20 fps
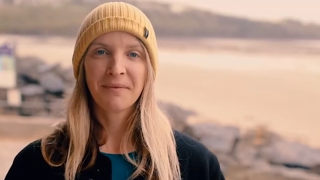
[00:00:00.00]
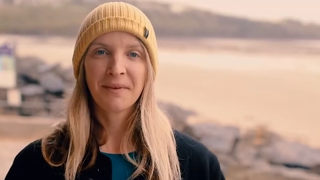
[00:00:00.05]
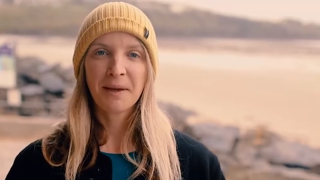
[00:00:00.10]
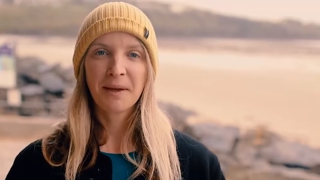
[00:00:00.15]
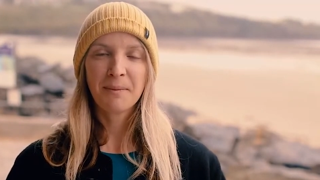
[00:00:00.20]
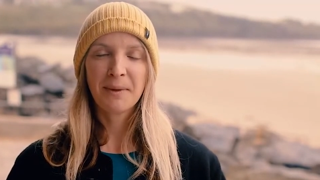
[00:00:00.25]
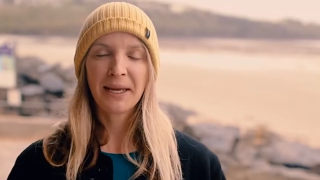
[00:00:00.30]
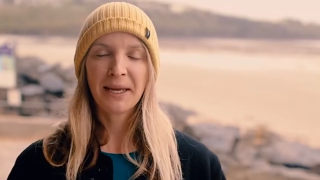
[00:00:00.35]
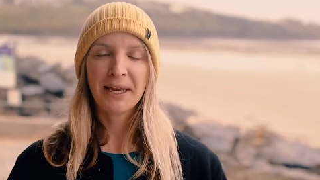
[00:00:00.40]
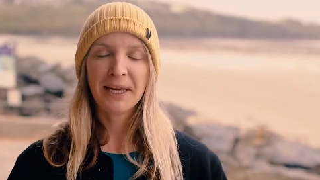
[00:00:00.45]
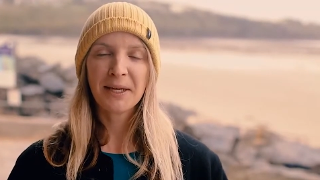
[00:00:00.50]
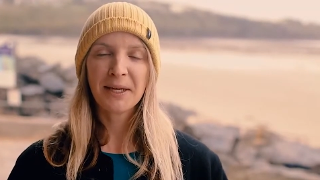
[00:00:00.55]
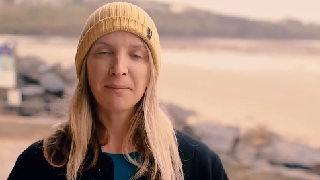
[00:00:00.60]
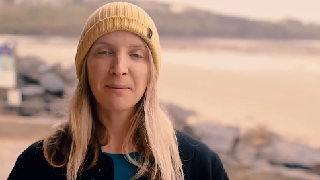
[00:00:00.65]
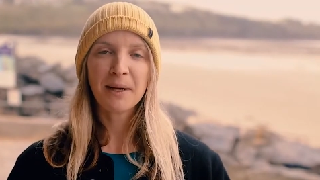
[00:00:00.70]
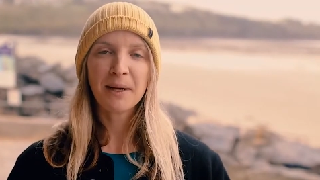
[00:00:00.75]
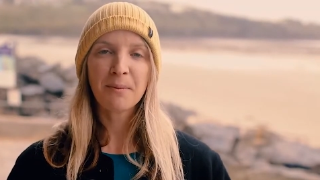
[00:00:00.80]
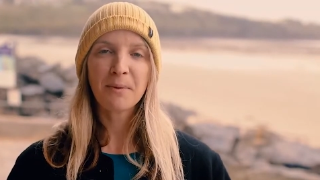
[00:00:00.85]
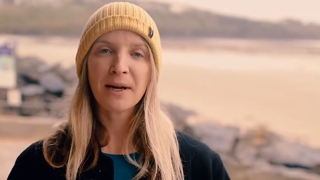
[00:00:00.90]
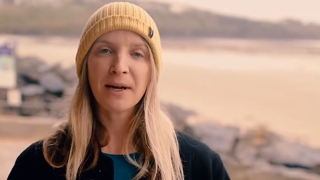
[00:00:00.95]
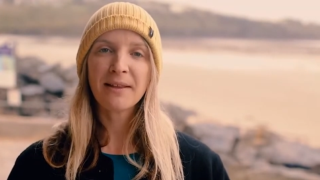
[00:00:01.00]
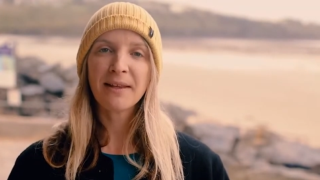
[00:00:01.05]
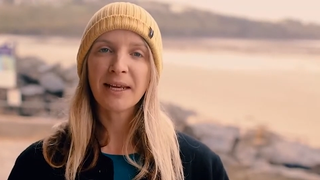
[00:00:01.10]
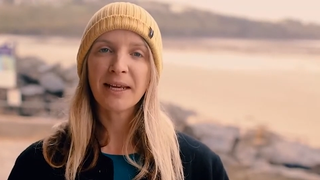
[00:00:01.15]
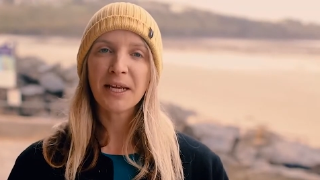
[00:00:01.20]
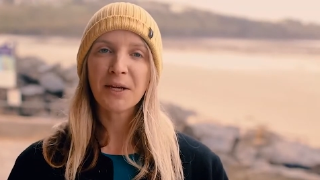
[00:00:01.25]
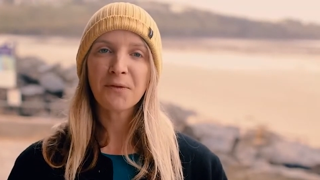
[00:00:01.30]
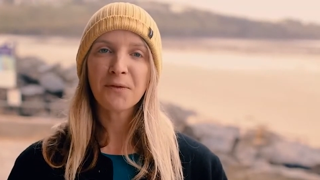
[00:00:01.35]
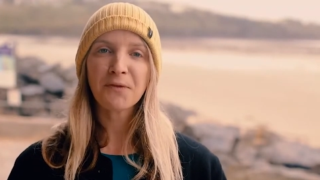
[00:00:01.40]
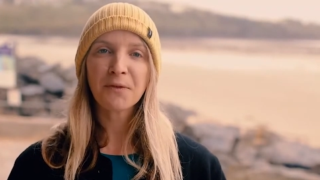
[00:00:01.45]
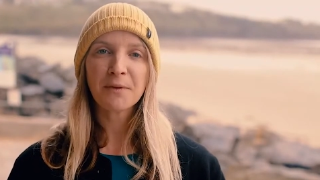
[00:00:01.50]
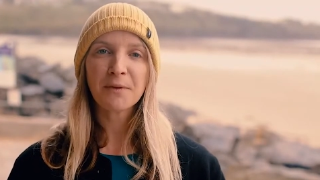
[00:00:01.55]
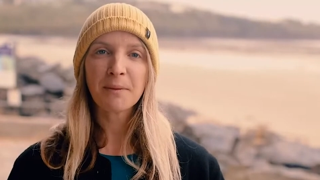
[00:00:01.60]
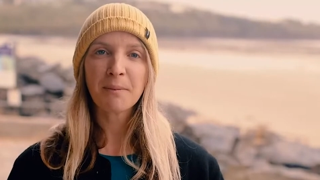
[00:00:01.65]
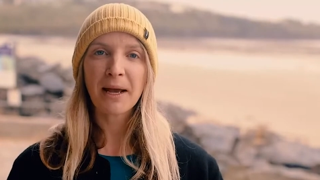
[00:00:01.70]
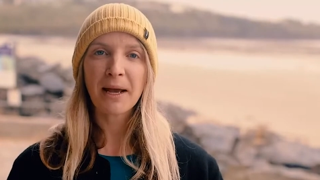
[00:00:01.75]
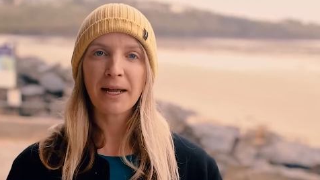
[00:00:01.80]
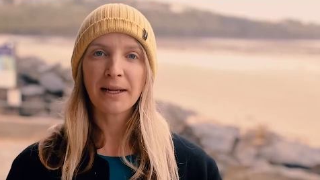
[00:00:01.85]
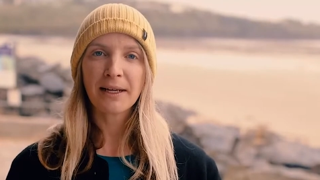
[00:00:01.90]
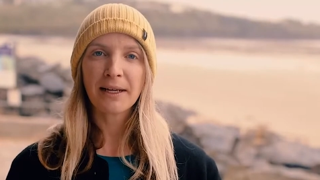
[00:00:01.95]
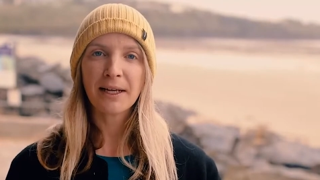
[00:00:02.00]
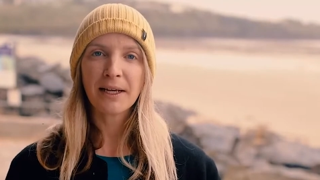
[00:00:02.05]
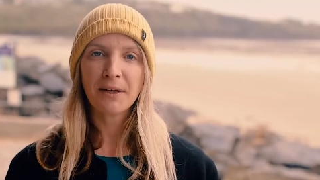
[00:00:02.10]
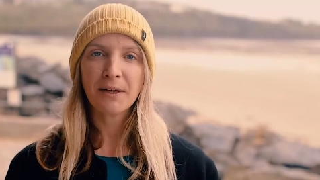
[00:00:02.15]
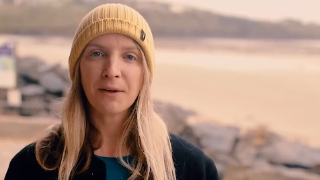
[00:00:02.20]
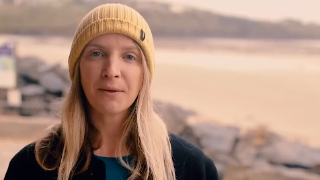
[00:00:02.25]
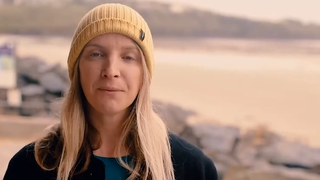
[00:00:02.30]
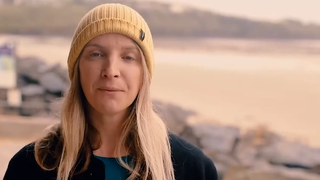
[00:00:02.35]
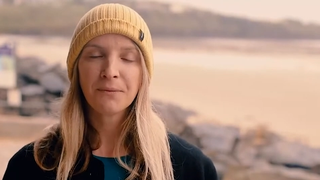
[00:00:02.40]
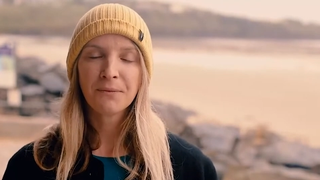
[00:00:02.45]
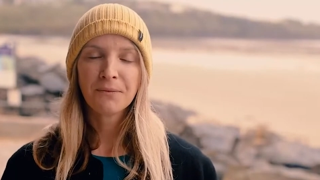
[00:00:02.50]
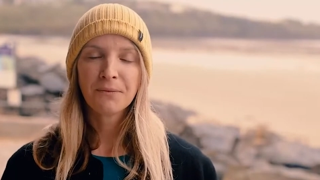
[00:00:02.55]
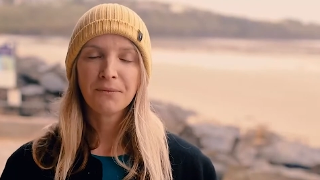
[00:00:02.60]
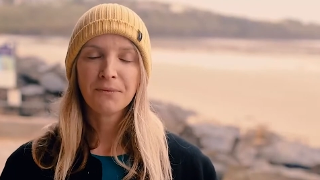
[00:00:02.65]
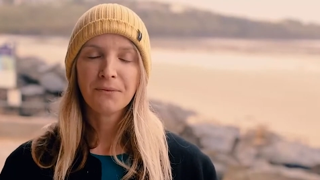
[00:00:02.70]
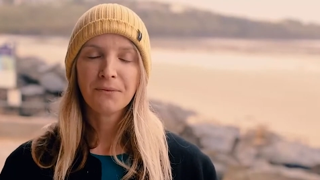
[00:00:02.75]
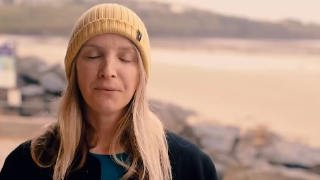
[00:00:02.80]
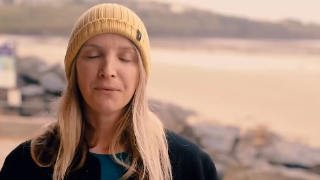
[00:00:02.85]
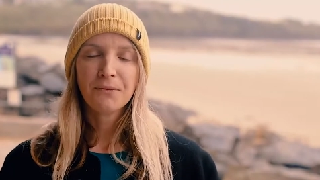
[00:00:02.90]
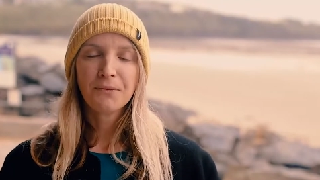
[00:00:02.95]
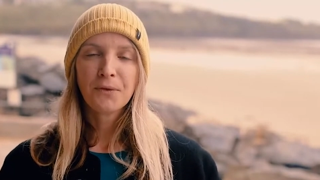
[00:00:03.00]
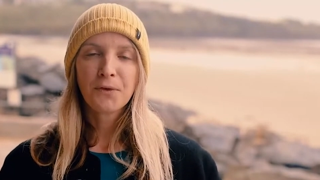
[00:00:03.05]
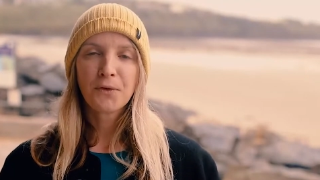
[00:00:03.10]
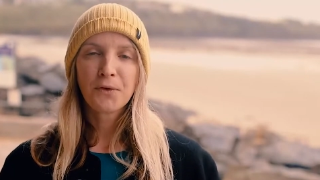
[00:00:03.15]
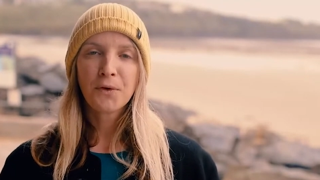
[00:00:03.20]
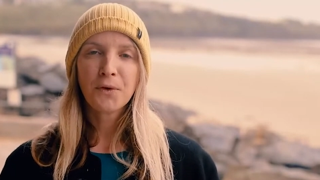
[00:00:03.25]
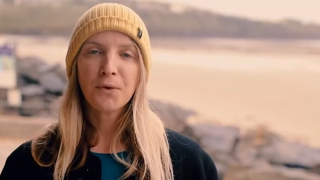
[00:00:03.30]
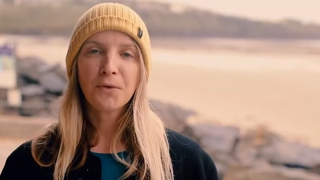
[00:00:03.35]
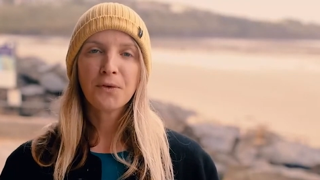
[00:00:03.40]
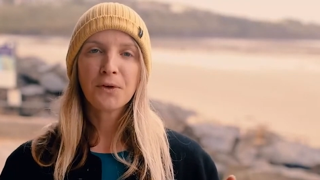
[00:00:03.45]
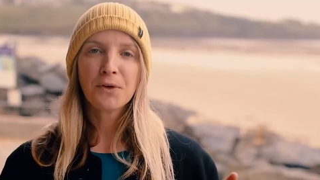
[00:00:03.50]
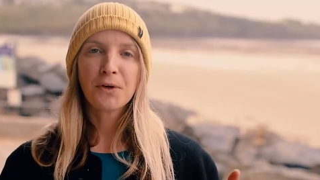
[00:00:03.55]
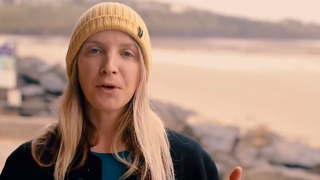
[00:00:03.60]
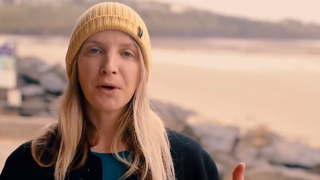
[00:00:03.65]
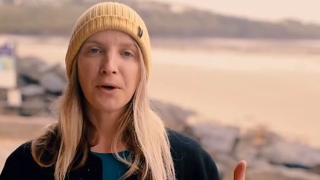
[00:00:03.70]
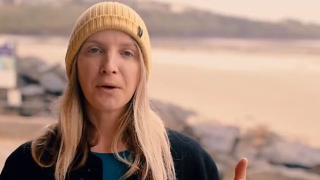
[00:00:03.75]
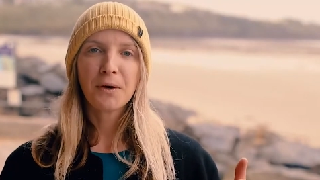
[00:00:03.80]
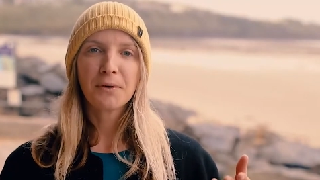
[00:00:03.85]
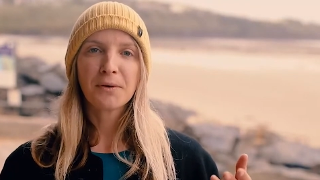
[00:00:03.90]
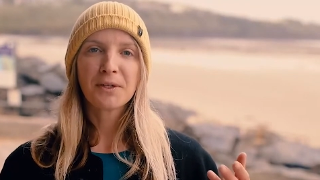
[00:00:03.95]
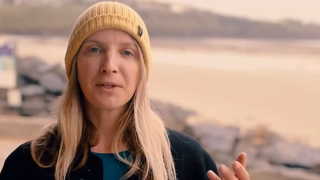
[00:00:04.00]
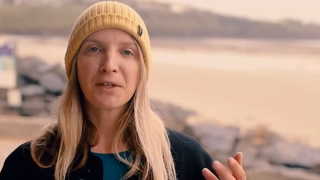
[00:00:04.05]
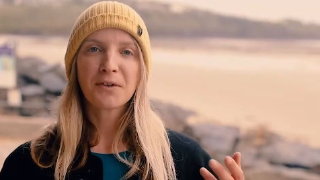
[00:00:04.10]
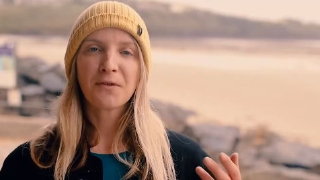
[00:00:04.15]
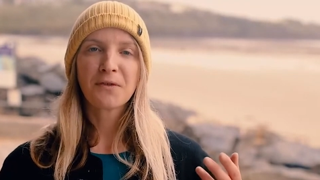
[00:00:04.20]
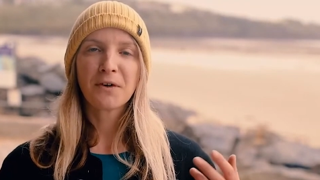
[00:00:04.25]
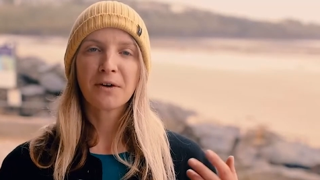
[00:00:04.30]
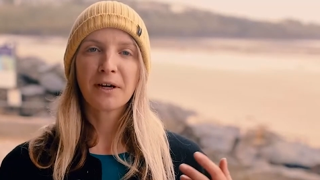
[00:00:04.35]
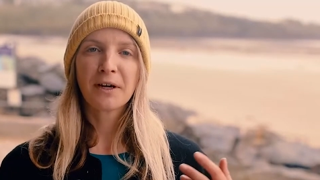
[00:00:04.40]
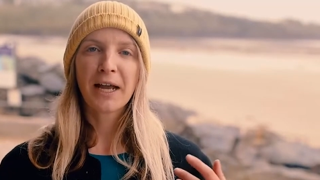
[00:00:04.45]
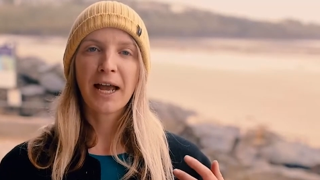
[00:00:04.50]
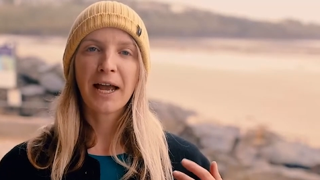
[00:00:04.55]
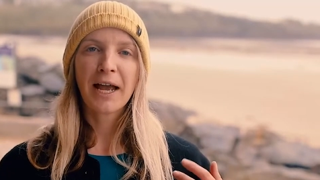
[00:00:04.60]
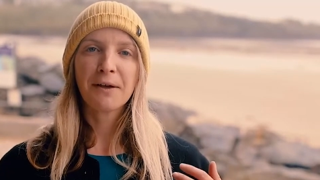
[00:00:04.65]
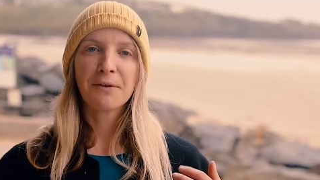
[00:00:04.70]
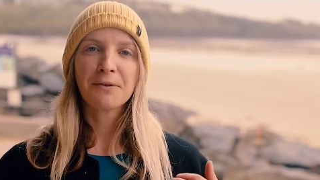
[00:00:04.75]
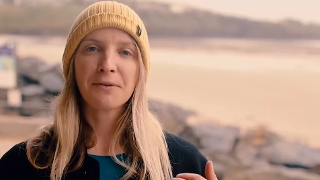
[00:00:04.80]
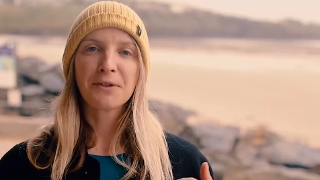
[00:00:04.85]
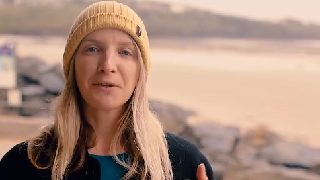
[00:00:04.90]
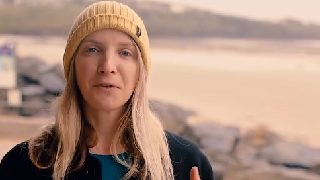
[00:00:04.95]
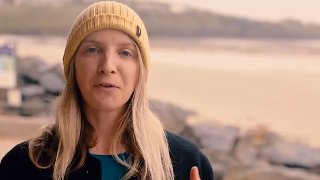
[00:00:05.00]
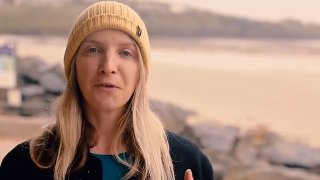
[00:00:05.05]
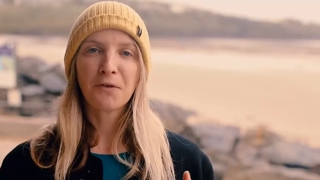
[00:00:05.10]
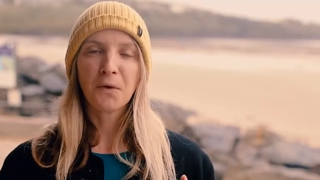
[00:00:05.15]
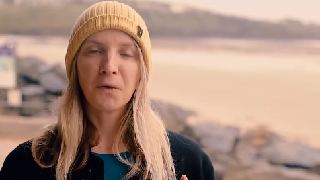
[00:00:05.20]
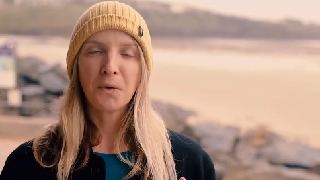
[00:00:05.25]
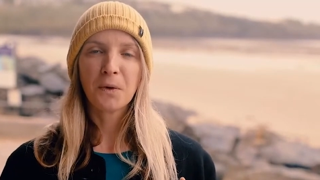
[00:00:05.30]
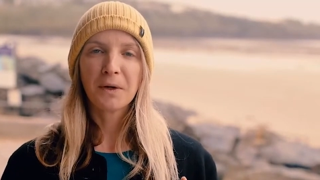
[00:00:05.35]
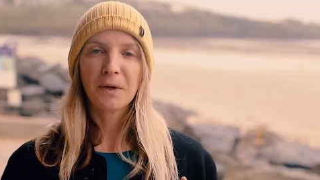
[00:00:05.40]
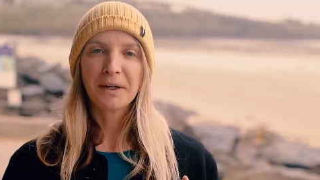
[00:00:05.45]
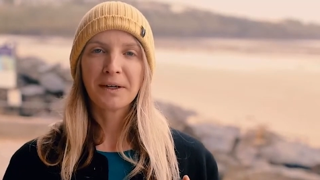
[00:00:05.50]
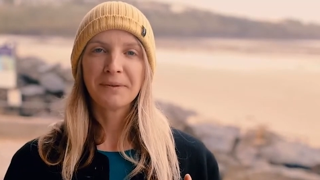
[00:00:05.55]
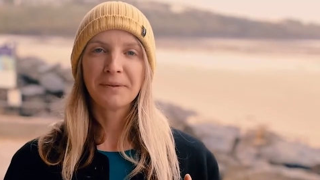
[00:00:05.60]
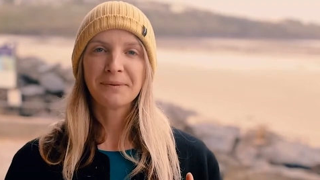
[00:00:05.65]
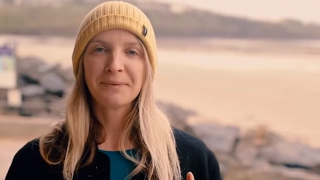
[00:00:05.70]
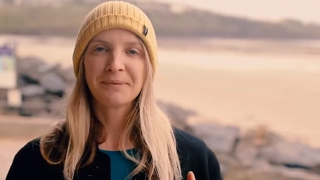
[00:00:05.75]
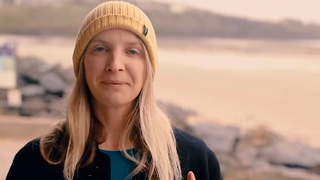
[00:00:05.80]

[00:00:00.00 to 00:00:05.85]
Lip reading: And begin by breathing in from the belly through the nose for a count of four,